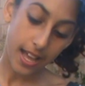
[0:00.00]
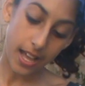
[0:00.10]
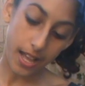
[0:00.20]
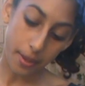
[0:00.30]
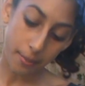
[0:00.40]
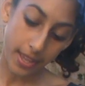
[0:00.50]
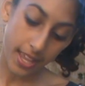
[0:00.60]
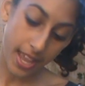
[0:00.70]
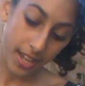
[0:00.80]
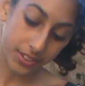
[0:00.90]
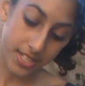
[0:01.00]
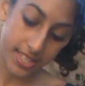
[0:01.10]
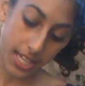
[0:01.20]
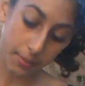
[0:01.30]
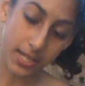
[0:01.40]
At the
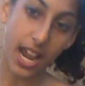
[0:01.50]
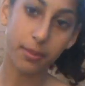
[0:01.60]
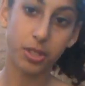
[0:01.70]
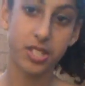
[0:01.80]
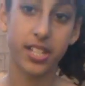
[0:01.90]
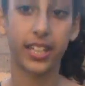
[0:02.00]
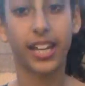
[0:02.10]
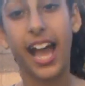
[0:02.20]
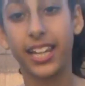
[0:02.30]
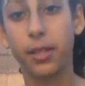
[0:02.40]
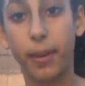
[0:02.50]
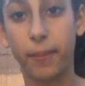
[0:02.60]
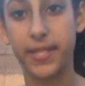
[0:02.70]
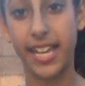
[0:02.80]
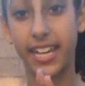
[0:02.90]
same time, they're still like highly
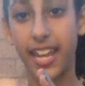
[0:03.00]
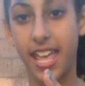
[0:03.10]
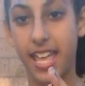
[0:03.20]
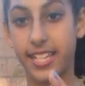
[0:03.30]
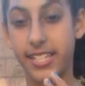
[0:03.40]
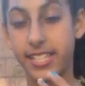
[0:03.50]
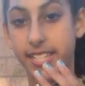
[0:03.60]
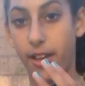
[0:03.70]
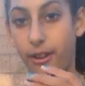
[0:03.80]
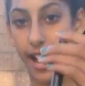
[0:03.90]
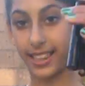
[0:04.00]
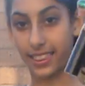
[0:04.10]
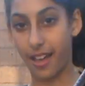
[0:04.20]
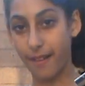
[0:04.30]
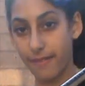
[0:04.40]
pigmented. So I
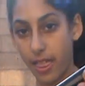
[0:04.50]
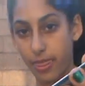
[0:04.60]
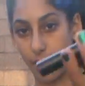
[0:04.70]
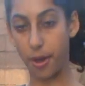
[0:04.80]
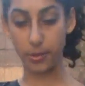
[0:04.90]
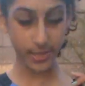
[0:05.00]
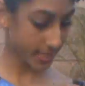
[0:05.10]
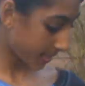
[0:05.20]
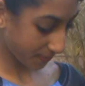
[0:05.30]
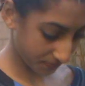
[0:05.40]
love those.